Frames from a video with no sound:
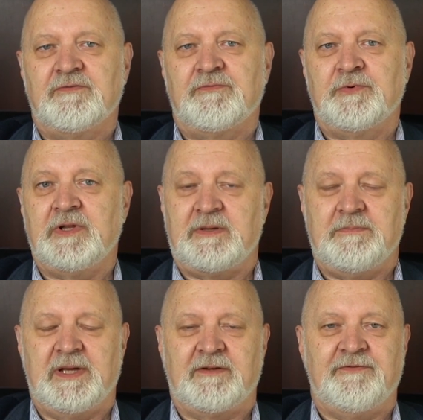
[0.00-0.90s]
really
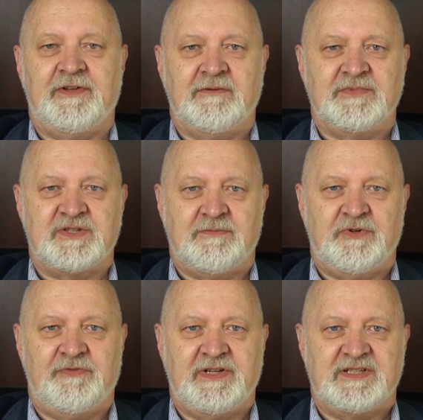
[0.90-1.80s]
big films and
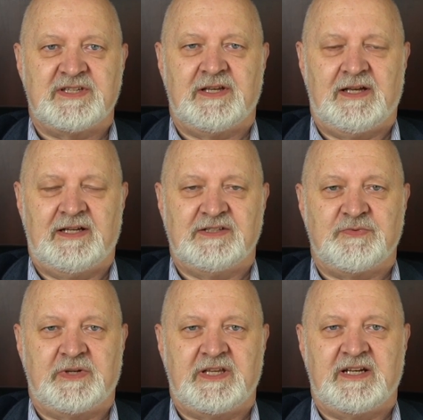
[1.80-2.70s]
movies
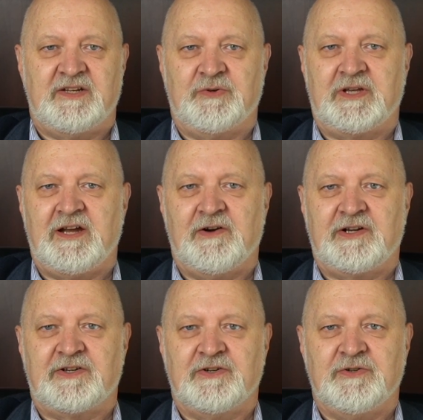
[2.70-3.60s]
as we get into a
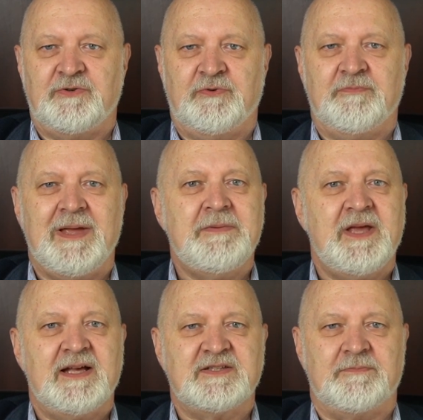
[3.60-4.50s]
character who maybe
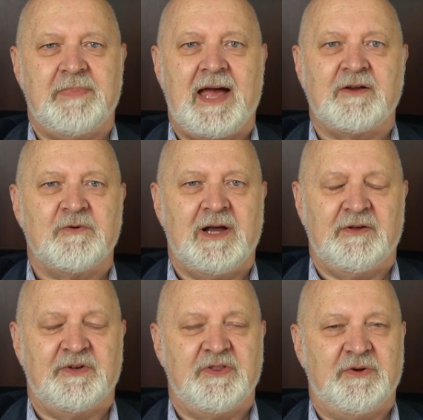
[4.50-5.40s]
has a
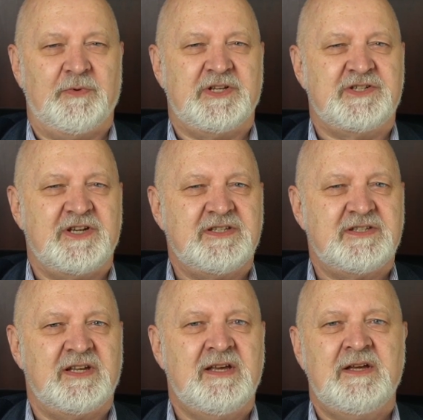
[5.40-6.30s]
background that
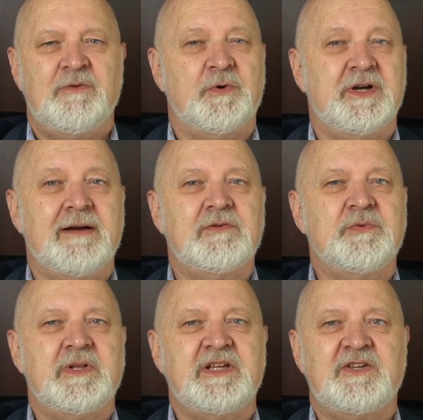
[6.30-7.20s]
we're never
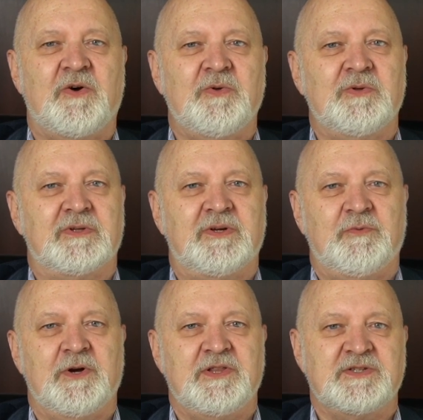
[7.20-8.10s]
really told
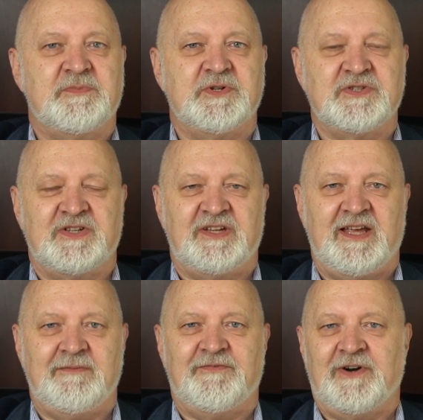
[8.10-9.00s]
where this person
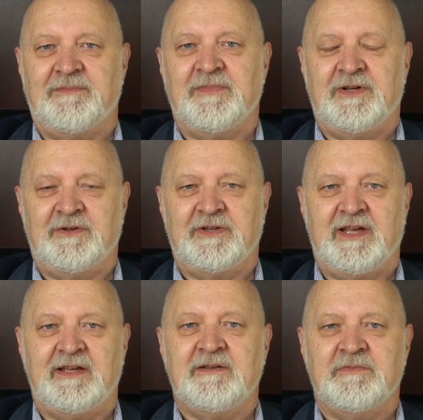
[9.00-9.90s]
came from.
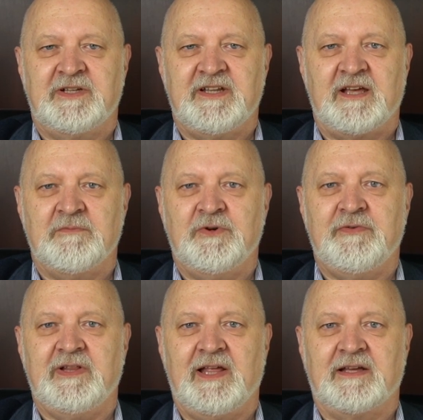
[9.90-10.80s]
Okay, we take a
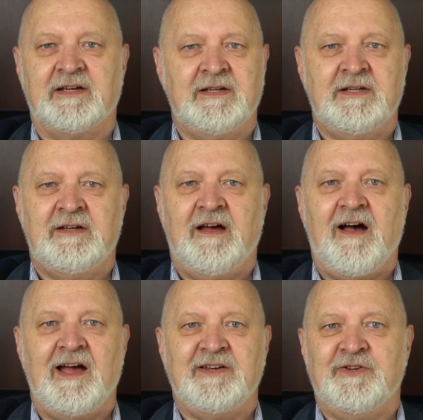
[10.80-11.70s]
movie like
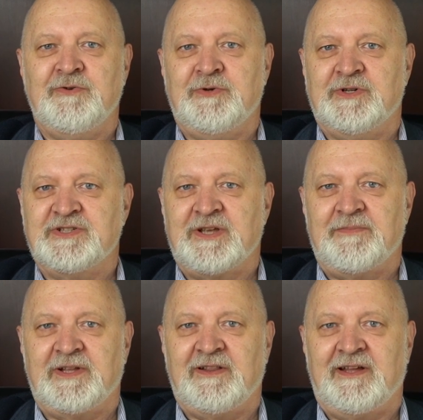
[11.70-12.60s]
High Noon or
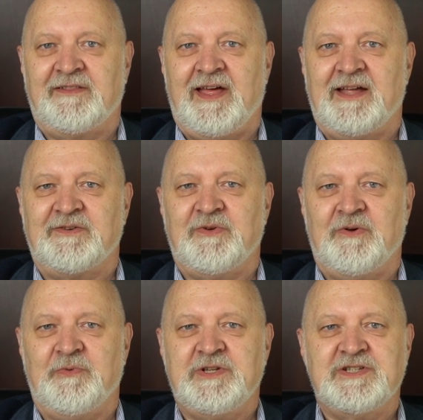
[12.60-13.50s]
something like that.
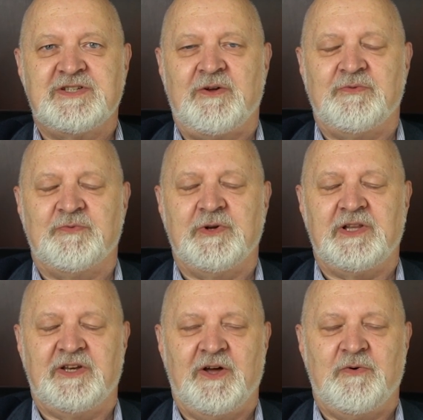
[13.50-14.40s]
Well, we just don't
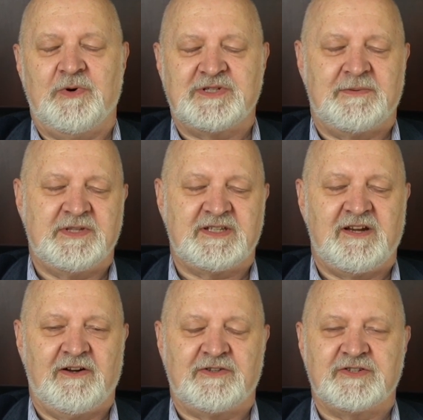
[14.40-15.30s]
really know where some of these
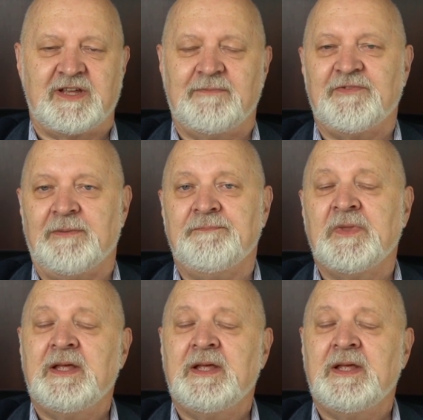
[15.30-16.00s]
characters come from.